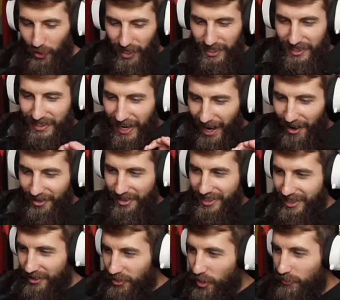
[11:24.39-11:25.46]
place down
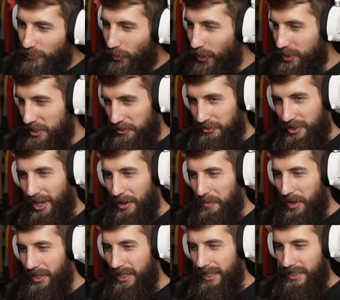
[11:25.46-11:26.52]
042
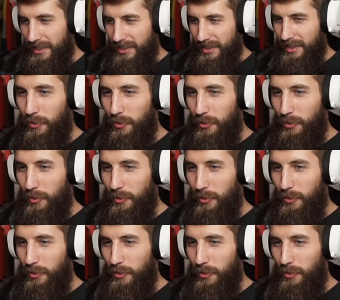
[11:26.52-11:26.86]
dart monkeys